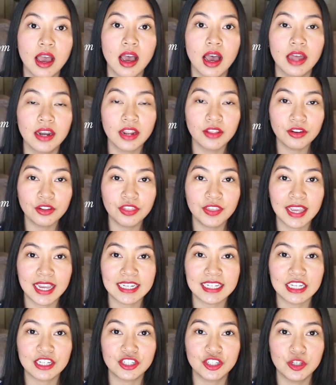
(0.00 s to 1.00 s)
Another thing I
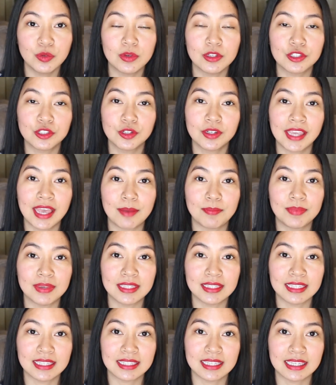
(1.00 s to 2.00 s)
did too was look at
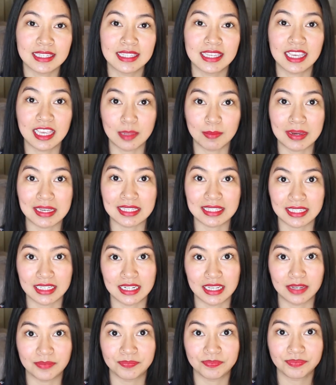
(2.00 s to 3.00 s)
businesses in my
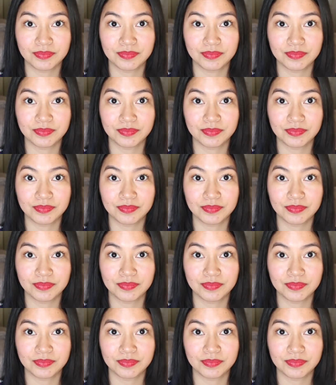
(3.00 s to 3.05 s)
city.